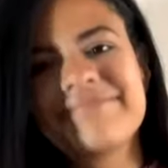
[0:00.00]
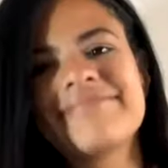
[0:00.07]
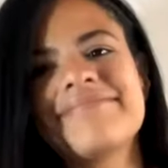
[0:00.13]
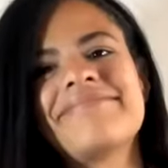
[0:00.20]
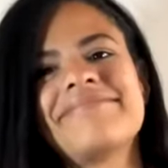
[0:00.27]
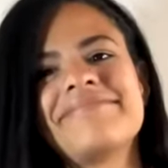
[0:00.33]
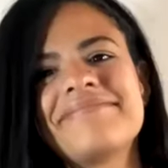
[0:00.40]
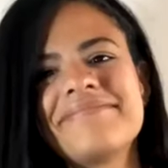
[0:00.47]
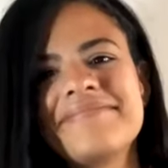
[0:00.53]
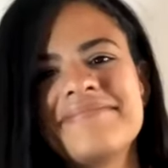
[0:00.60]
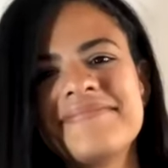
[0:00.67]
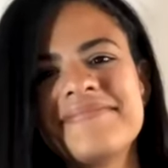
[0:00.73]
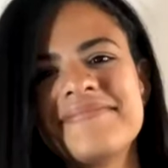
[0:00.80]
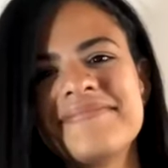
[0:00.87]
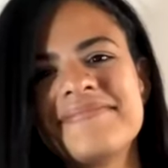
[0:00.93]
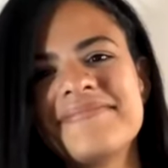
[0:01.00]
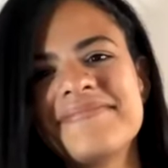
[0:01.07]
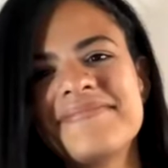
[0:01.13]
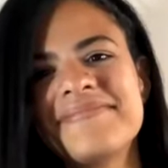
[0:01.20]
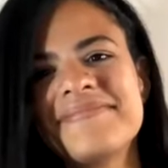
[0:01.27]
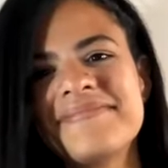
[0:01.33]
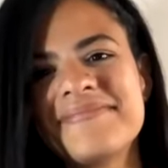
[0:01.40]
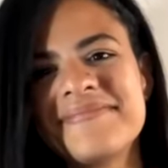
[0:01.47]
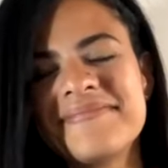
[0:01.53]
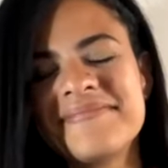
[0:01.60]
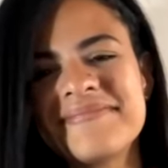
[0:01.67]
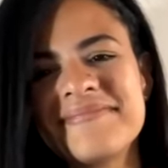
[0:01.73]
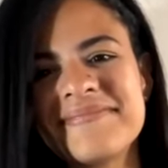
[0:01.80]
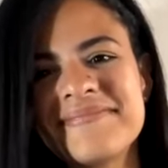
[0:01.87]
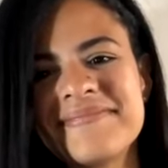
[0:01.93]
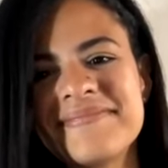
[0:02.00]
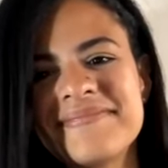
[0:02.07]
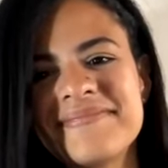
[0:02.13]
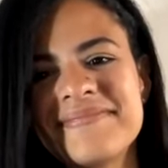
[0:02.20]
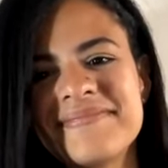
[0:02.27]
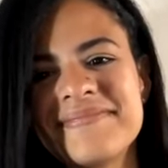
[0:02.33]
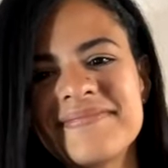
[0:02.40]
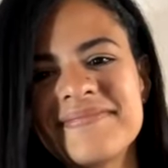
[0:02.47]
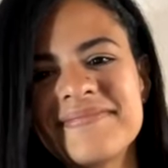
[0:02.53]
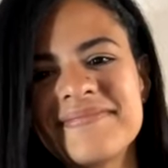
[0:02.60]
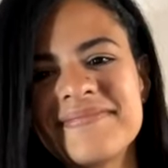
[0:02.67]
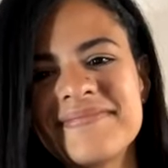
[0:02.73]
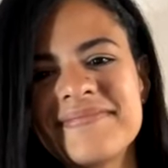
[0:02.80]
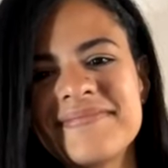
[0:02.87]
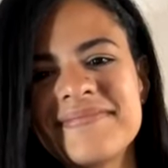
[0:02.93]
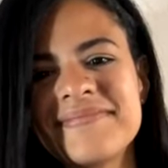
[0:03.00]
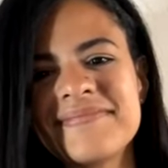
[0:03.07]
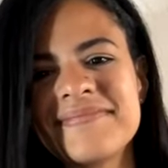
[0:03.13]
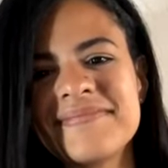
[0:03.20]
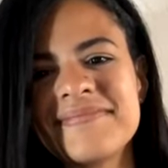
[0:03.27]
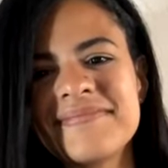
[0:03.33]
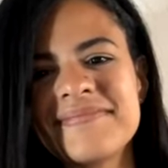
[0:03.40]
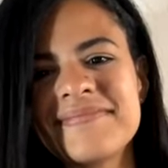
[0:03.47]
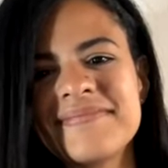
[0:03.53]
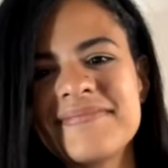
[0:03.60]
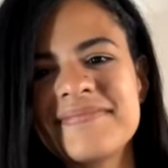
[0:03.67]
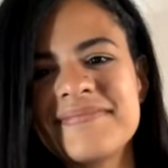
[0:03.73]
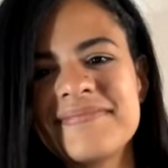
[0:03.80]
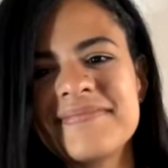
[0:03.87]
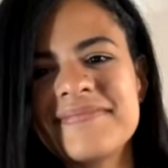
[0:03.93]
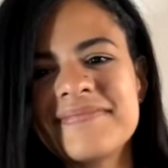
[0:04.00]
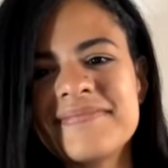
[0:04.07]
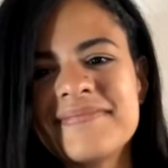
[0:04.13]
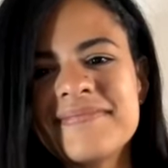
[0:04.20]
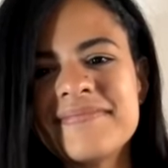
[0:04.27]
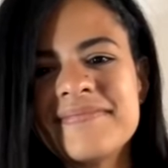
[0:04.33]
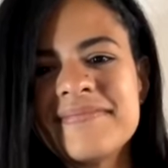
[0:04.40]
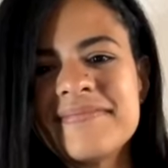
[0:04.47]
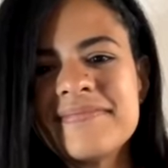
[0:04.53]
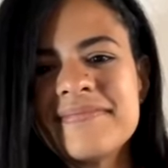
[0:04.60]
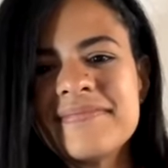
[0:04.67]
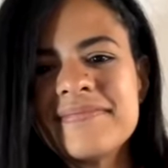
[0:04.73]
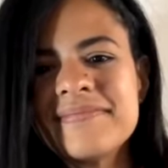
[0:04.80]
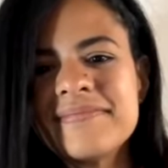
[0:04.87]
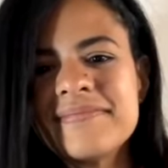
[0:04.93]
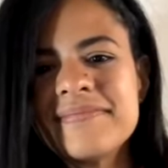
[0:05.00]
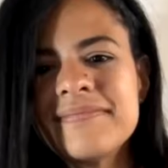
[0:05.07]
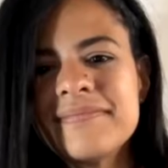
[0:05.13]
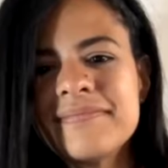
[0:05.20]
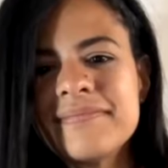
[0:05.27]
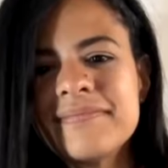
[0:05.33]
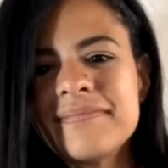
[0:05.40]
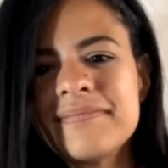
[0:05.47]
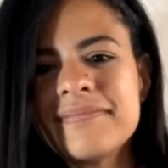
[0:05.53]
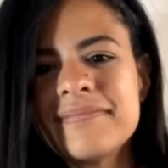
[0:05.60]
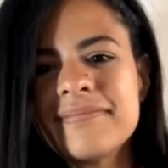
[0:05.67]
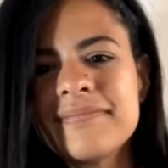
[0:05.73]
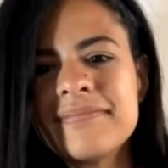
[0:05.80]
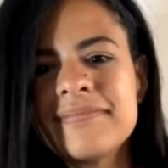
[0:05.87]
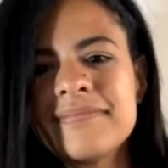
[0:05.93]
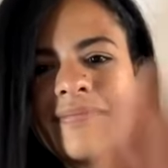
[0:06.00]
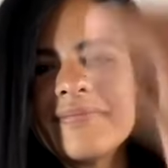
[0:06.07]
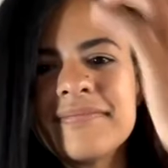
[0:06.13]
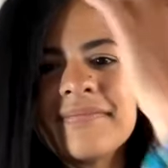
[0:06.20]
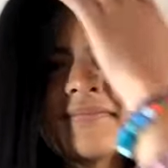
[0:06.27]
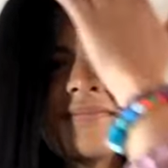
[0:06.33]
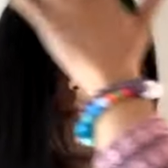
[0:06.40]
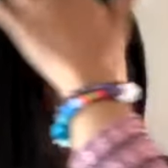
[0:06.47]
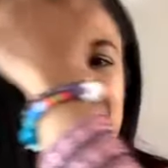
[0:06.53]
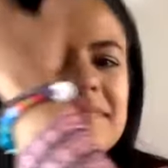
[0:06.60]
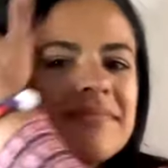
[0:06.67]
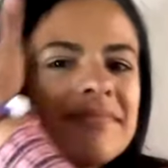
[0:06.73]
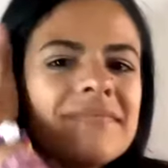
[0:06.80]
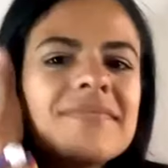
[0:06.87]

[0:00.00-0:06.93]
No words are spoken by the person on screen.